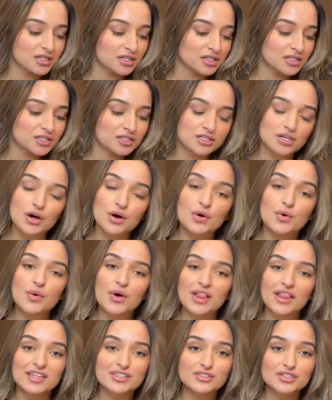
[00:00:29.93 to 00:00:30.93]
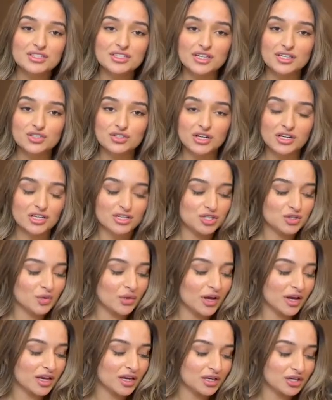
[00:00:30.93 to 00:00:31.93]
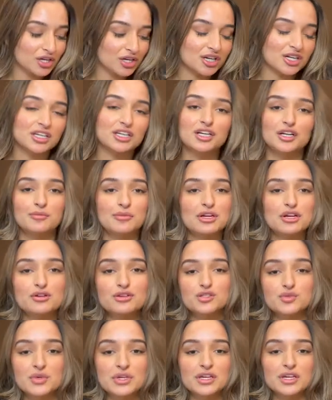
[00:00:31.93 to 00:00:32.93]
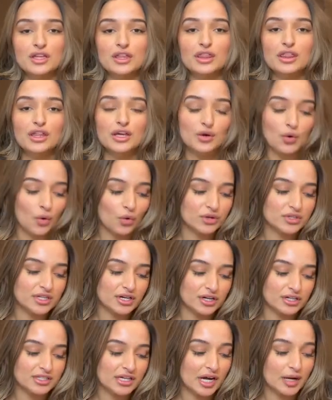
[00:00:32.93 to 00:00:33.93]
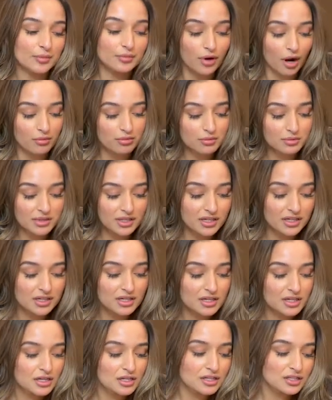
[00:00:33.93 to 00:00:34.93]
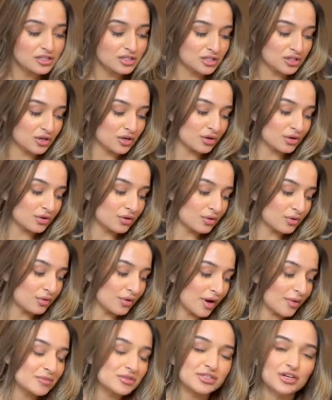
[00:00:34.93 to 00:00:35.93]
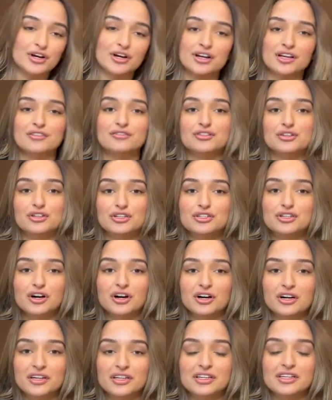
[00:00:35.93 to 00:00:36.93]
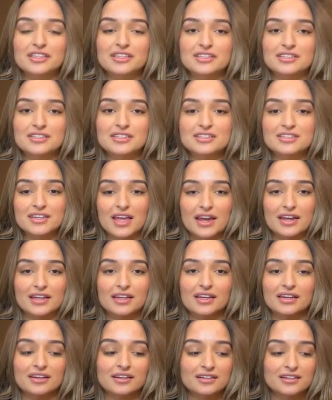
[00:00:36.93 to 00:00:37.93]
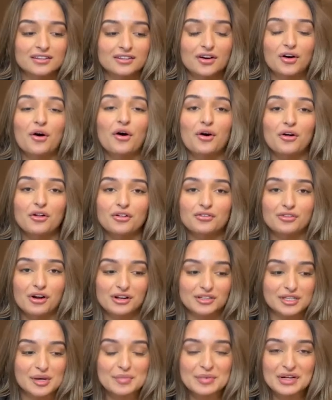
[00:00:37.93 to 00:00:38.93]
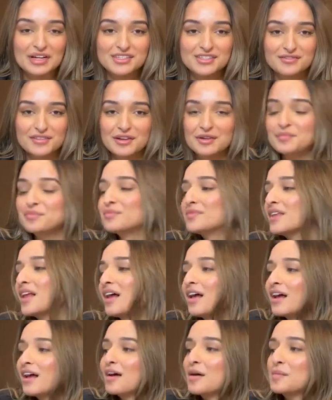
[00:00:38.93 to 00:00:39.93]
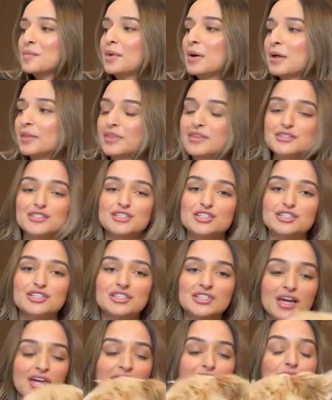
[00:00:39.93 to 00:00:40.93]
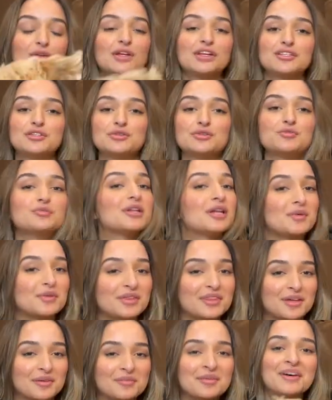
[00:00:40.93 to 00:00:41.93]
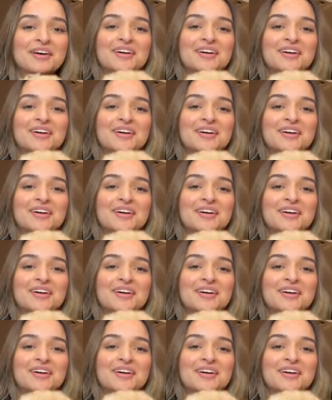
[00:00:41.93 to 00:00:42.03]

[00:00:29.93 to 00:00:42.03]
So let's just get straight into it. You're gonna hear Miko squeaking the whole entire time probably. So I'm sorry if your dog is getting all riled up because of him, but this is just a sign that you need to play with him.